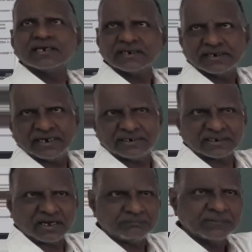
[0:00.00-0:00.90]

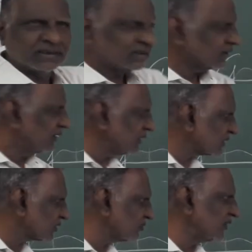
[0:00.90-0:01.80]
delta.
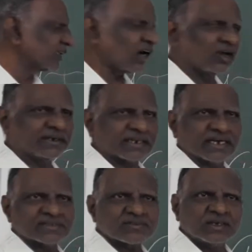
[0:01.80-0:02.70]
This we call it
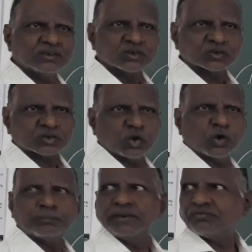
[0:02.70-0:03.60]
as
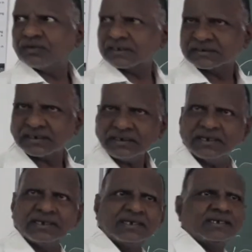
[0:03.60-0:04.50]
slope
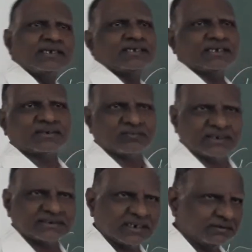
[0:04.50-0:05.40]
deflection
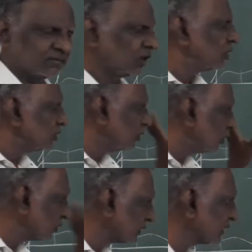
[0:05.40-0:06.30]
equation.
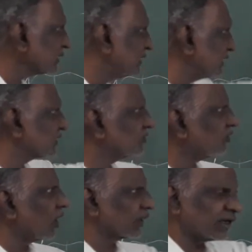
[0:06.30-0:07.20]
Using this
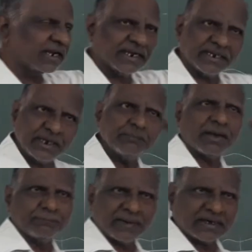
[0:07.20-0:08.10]
for any
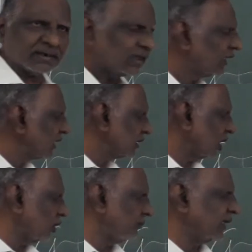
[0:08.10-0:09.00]
member,
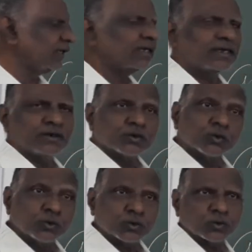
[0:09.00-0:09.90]
there will be
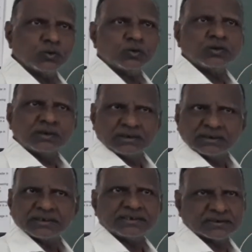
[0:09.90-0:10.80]
two
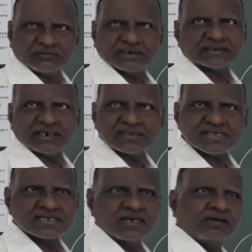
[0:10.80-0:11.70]

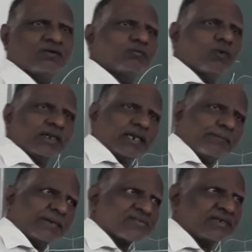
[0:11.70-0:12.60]
equations. One
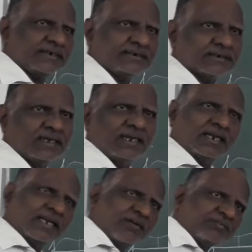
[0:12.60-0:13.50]
represents
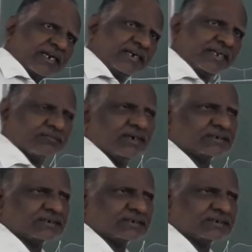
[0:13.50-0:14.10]
left hand